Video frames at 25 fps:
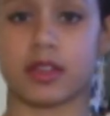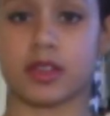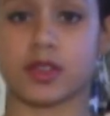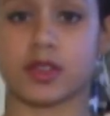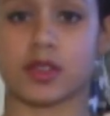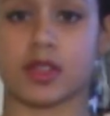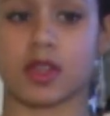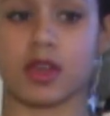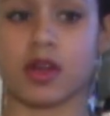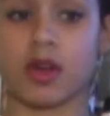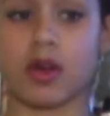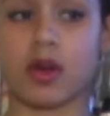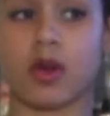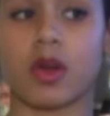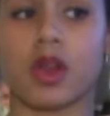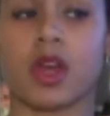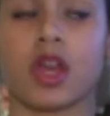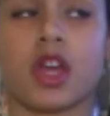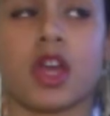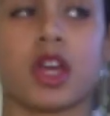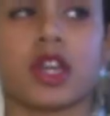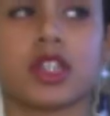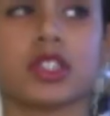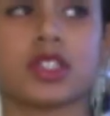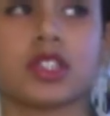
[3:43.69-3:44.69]
So
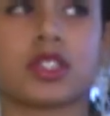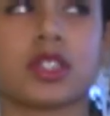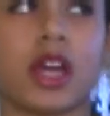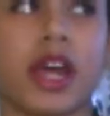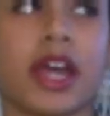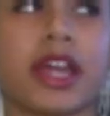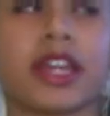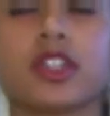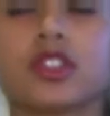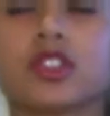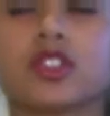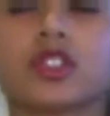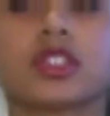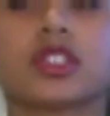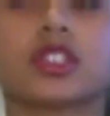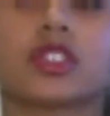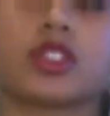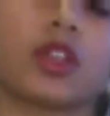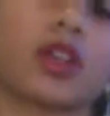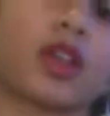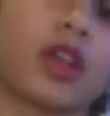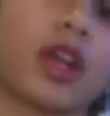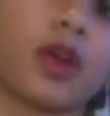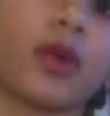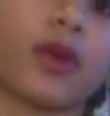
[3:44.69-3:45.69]
I usually
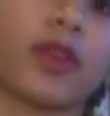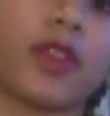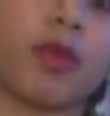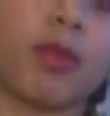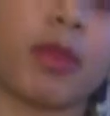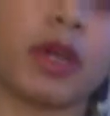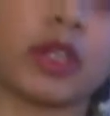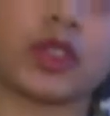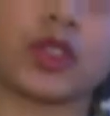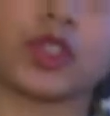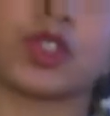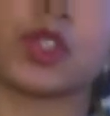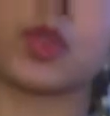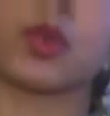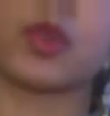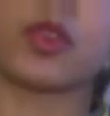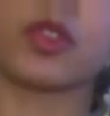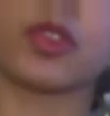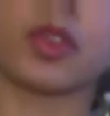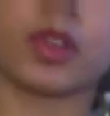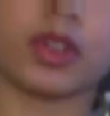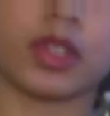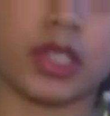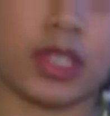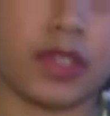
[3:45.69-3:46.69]
start out with about
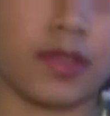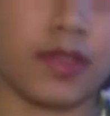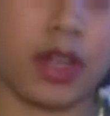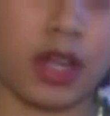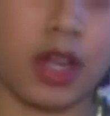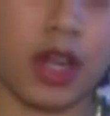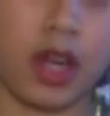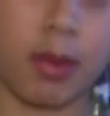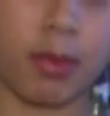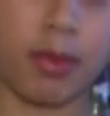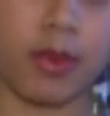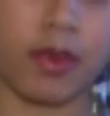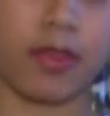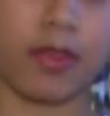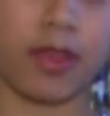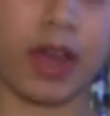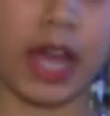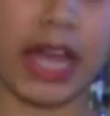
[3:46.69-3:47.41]
2/3 of a cup of